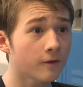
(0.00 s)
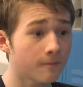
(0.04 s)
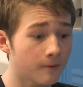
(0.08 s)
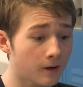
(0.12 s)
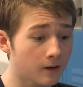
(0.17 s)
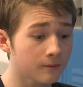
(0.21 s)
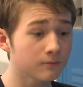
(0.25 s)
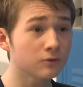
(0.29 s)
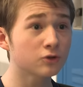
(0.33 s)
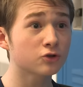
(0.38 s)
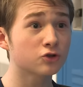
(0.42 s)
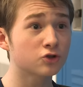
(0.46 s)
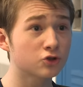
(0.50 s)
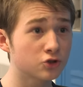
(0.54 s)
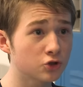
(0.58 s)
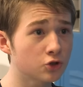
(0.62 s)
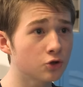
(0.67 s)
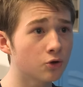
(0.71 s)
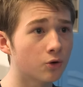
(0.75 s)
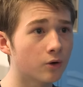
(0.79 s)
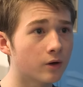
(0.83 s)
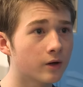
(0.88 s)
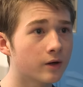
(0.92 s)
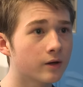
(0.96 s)
the bottom of your
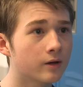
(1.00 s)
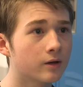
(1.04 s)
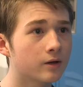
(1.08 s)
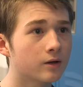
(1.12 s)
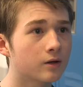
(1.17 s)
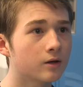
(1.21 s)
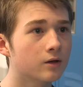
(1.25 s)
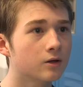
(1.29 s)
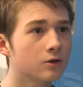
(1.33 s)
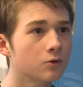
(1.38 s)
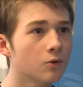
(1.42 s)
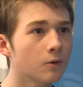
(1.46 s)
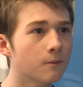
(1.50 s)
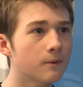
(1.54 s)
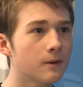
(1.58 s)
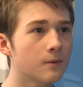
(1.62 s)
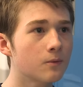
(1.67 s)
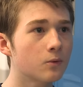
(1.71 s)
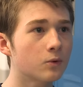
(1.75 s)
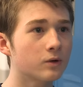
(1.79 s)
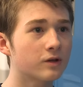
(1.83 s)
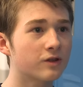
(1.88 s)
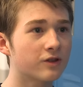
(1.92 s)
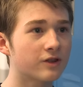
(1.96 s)
shoe know what people
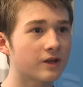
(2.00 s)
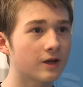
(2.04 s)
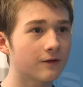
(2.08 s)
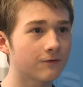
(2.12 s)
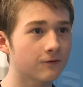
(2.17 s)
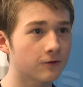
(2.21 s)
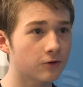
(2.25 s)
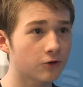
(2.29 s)
would say if they